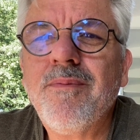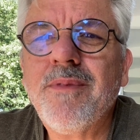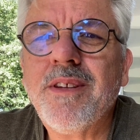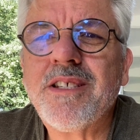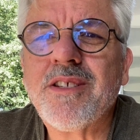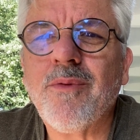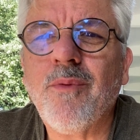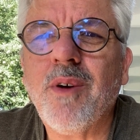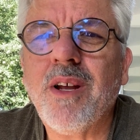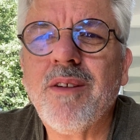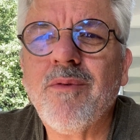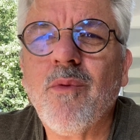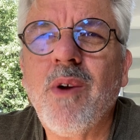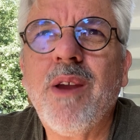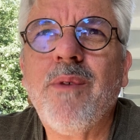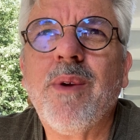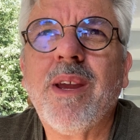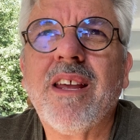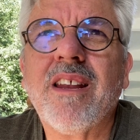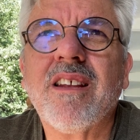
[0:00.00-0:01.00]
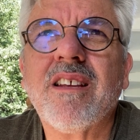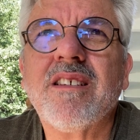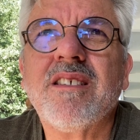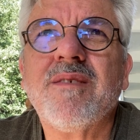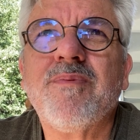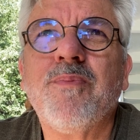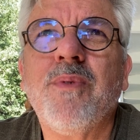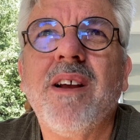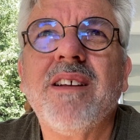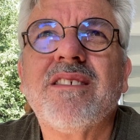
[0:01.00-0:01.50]
It's the one way we can
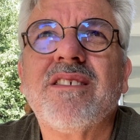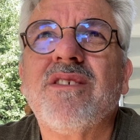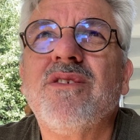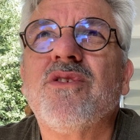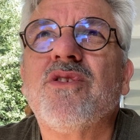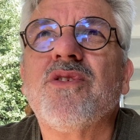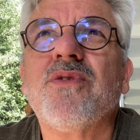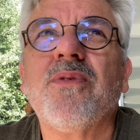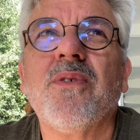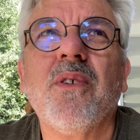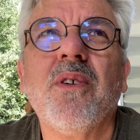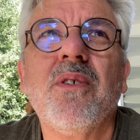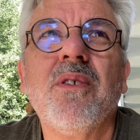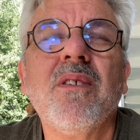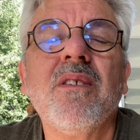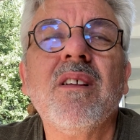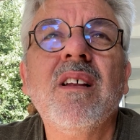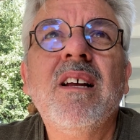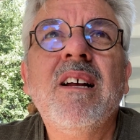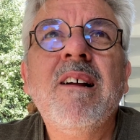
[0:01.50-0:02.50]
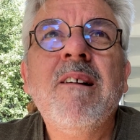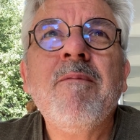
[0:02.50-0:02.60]
express control,